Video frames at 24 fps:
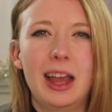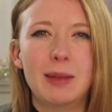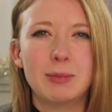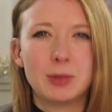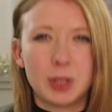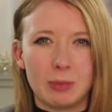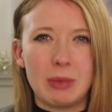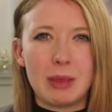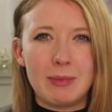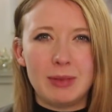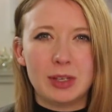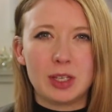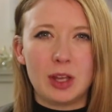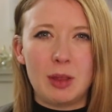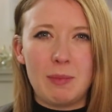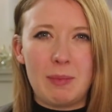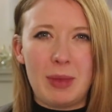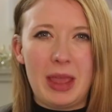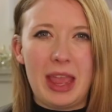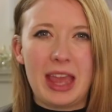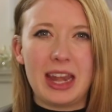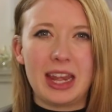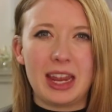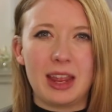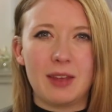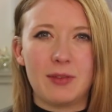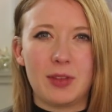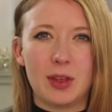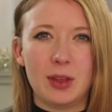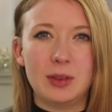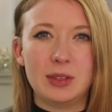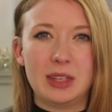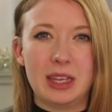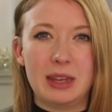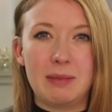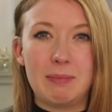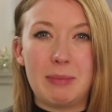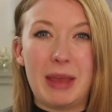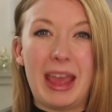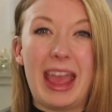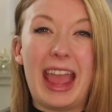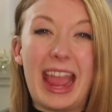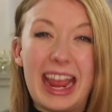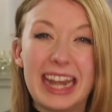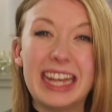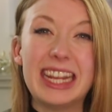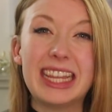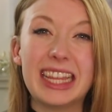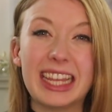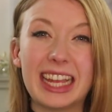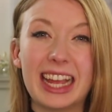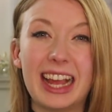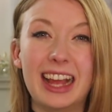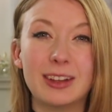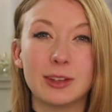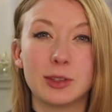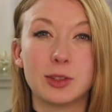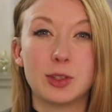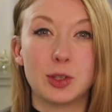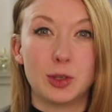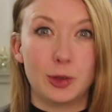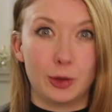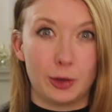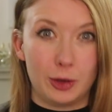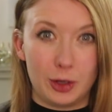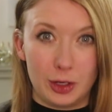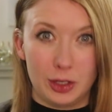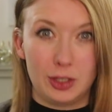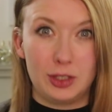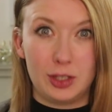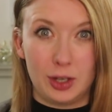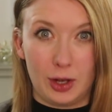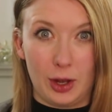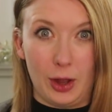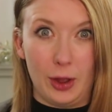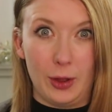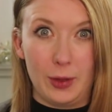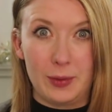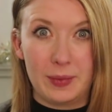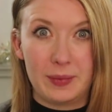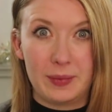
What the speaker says: So maybe don't put any of those in, but anything else, you're good to go.